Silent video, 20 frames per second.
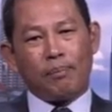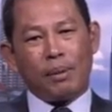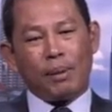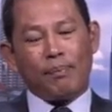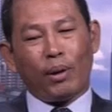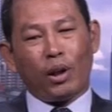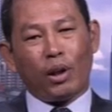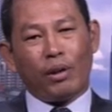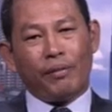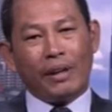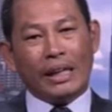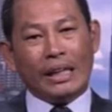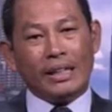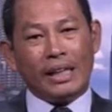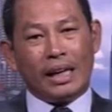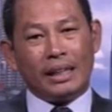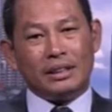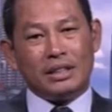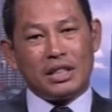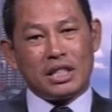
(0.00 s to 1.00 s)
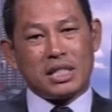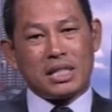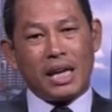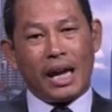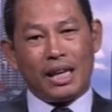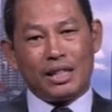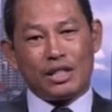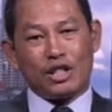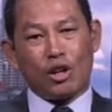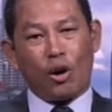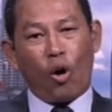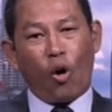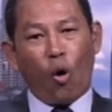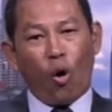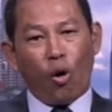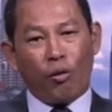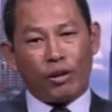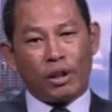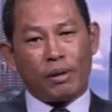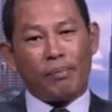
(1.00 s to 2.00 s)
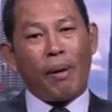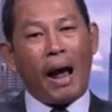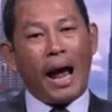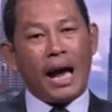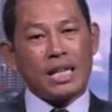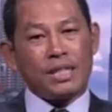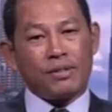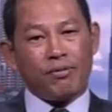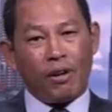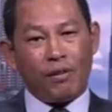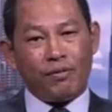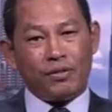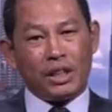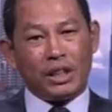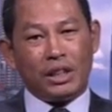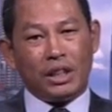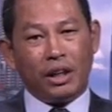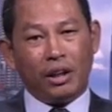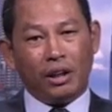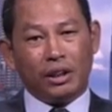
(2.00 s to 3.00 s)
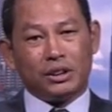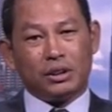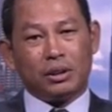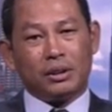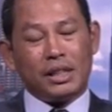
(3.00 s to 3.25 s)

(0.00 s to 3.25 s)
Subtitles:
people of Indian descent over the past 50 years.